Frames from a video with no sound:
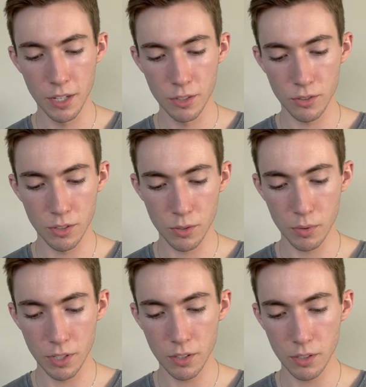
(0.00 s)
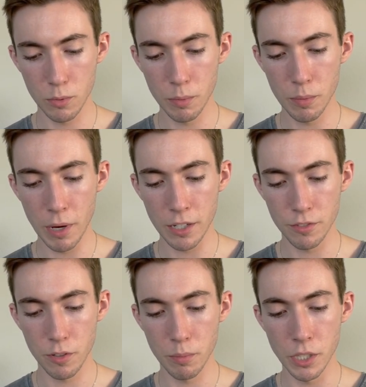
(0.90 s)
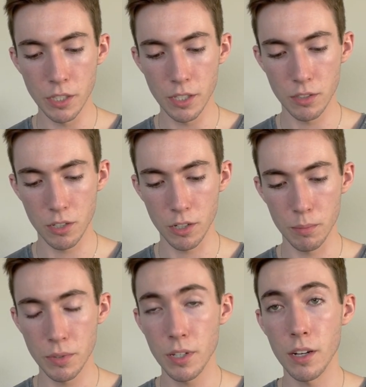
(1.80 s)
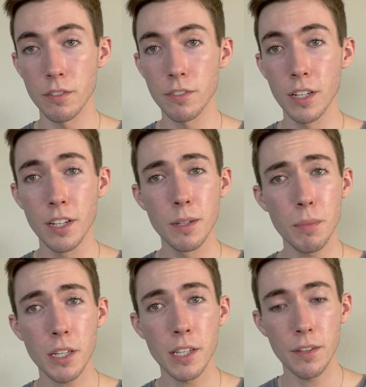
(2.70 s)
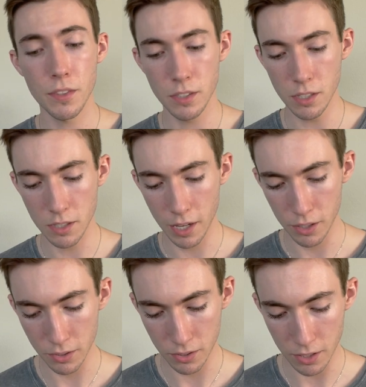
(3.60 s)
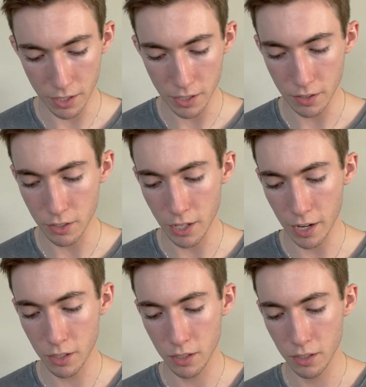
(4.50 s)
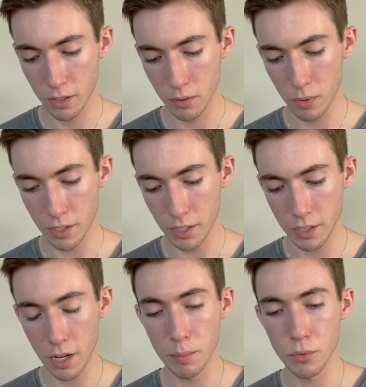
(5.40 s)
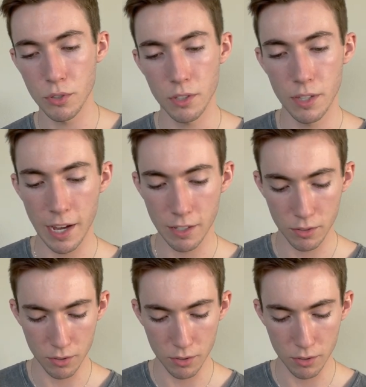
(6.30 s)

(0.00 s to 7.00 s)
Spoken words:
So this one I think will be better for me in terms of picking out the details, studying the deck when it comes to that.